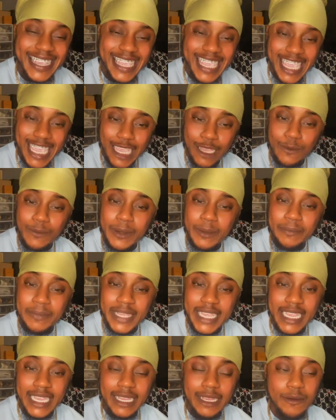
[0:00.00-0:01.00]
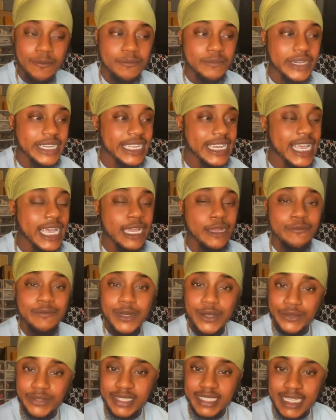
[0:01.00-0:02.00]
It came with pain, but I
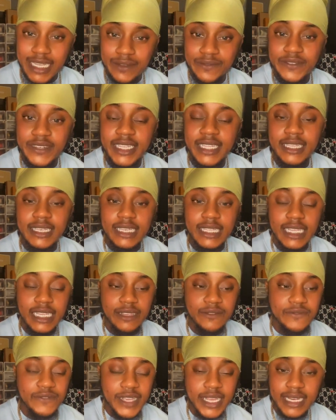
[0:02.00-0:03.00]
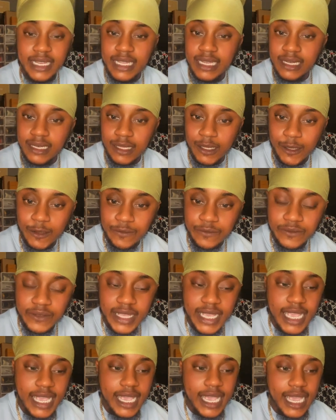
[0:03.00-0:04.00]
most definitely fell in
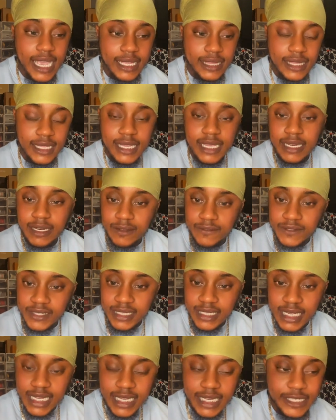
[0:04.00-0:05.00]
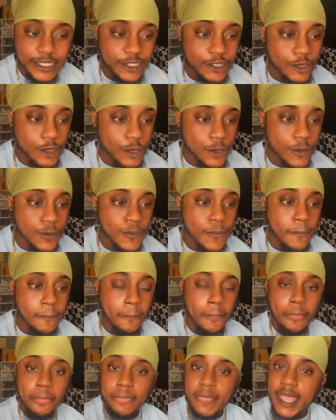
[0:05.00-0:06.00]
love at the end of the day. So
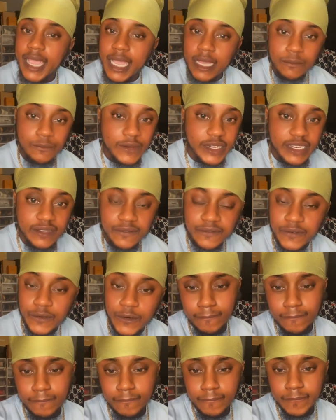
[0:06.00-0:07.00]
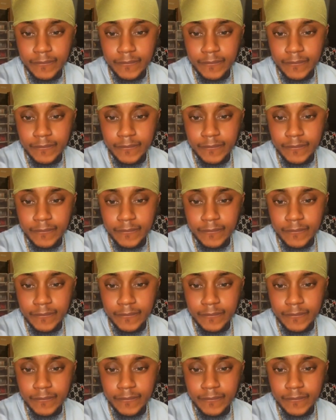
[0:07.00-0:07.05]
I'm ready for.